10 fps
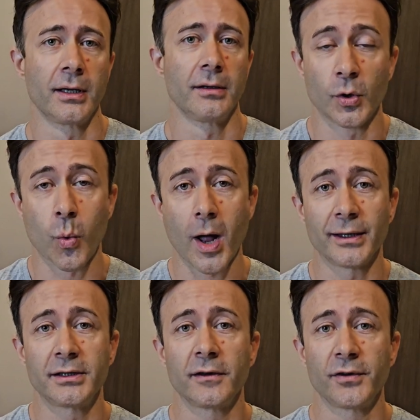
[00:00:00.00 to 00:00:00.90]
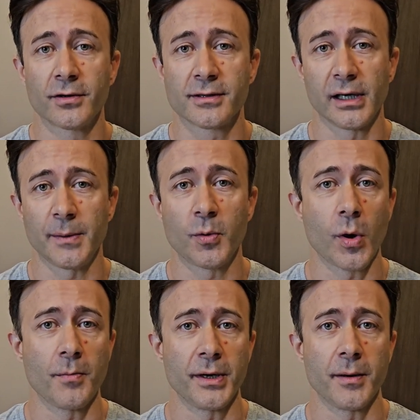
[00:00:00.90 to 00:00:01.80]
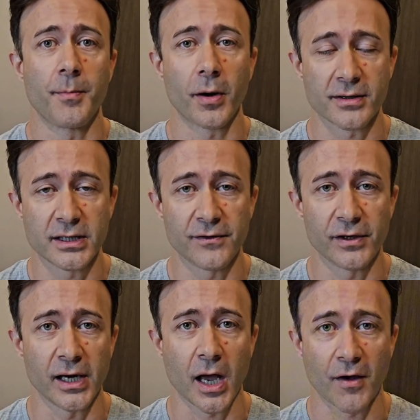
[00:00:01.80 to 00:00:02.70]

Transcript: The quality of your sleep will be positively